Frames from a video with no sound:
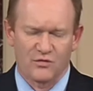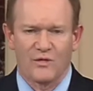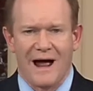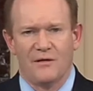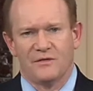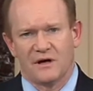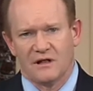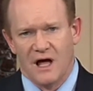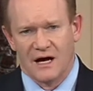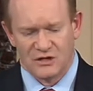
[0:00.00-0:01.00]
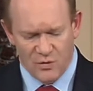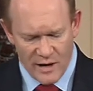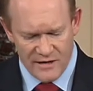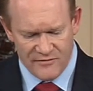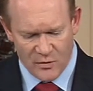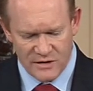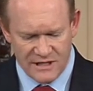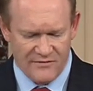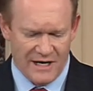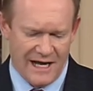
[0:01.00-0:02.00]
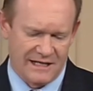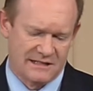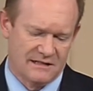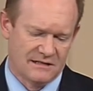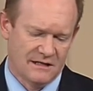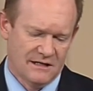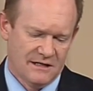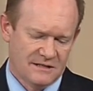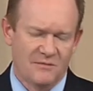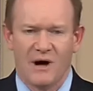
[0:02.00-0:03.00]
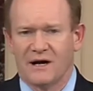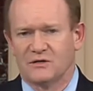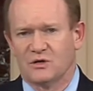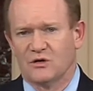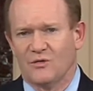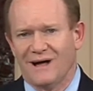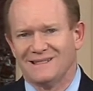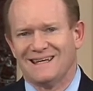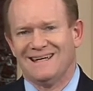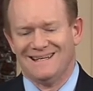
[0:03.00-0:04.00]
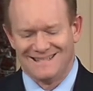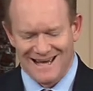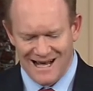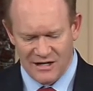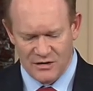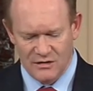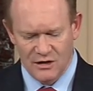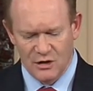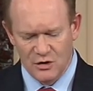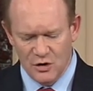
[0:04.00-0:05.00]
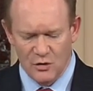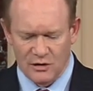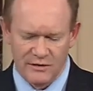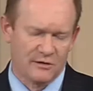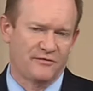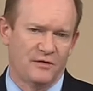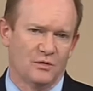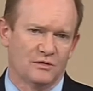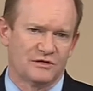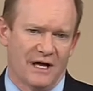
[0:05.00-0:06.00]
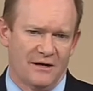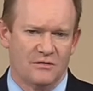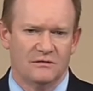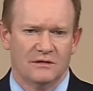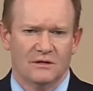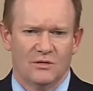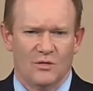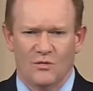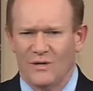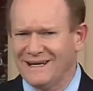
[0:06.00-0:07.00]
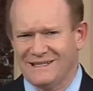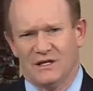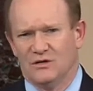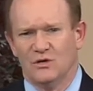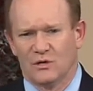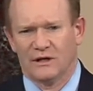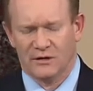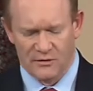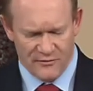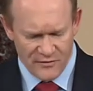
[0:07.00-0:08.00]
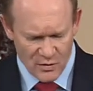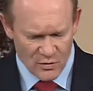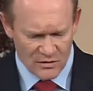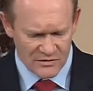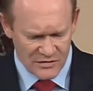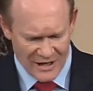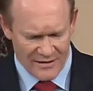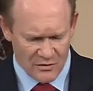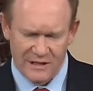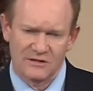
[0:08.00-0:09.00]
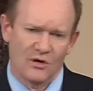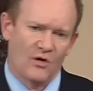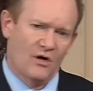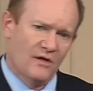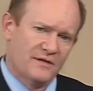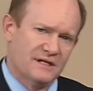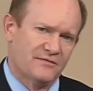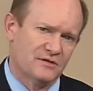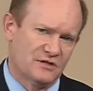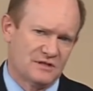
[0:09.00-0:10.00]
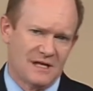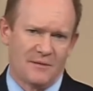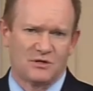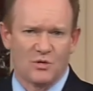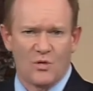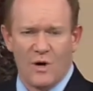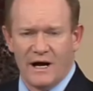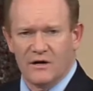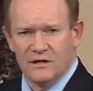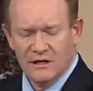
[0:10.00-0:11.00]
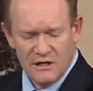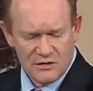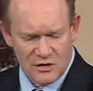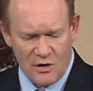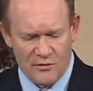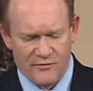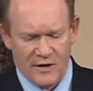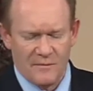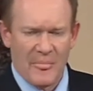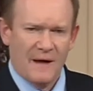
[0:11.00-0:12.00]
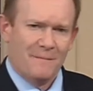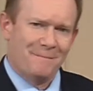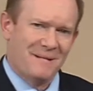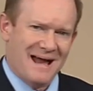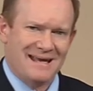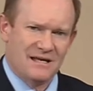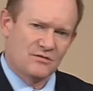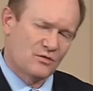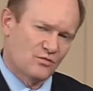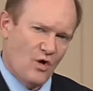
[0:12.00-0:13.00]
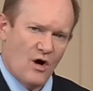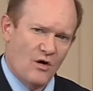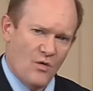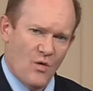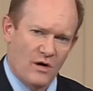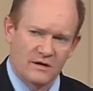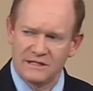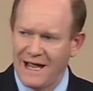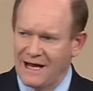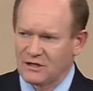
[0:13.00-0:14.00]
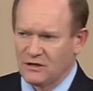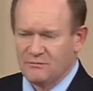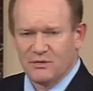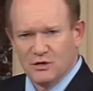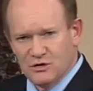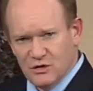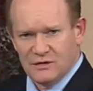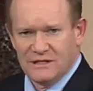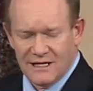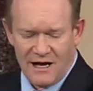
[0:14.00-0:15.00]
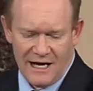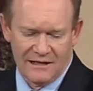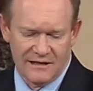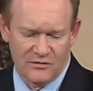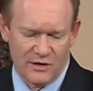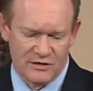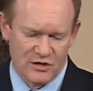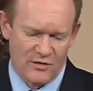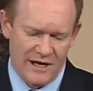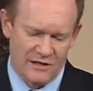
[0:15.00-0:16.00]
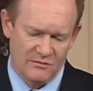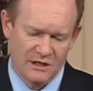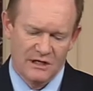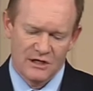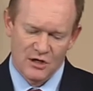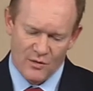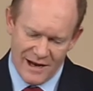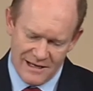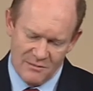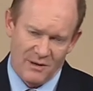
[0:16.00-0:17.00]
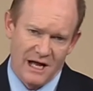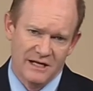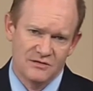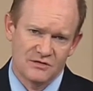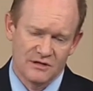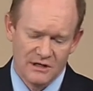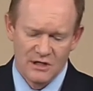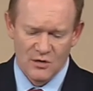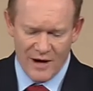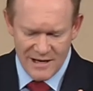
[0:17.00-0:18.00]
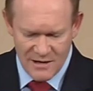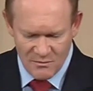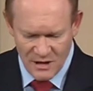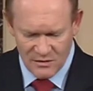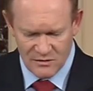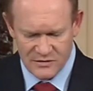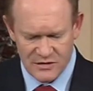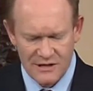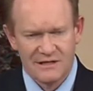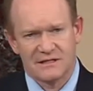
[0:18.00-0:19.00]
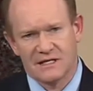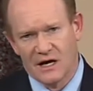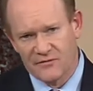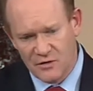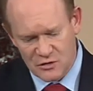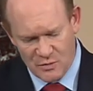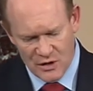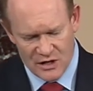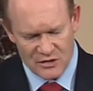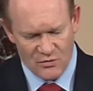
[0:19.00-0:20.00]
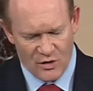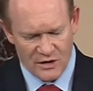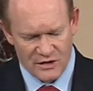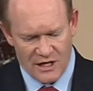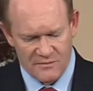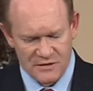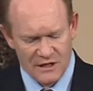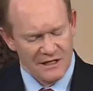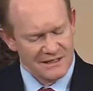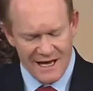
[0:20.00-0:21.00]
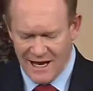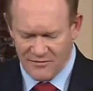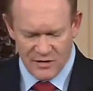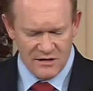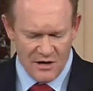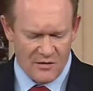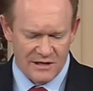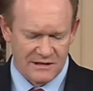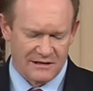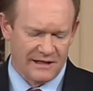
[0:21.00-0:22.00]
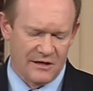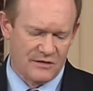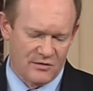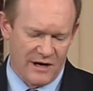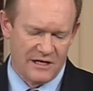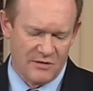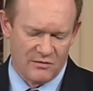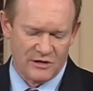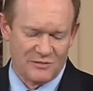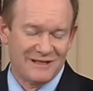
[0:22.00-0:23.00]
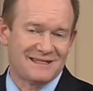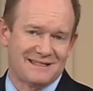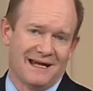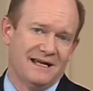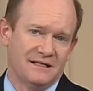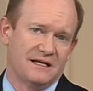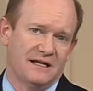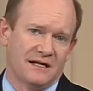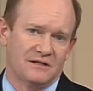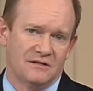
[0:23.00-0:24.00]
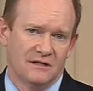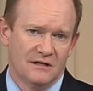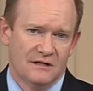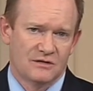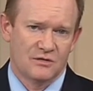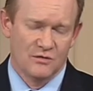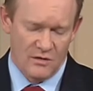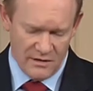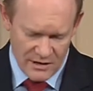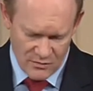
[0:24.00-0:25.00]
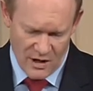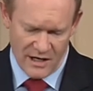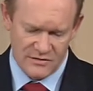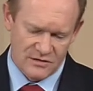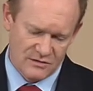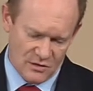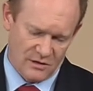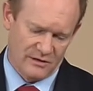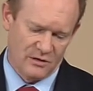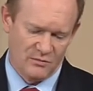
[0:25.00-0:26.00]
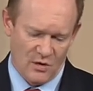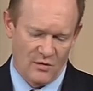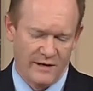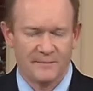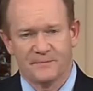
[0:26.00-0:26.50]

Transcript: round-the-clock 24/7 access to monitor Iran's entire nuclear fuel cycle. What is a nuclear fuel cycle? It's all the different steps required to go from mining the raw ore to actually producing highly enriched uranium. Uranium mines, uranium mills, centrifuge production workshops, to every known and declared uranium enrichment site connected to Iran's nuclear program.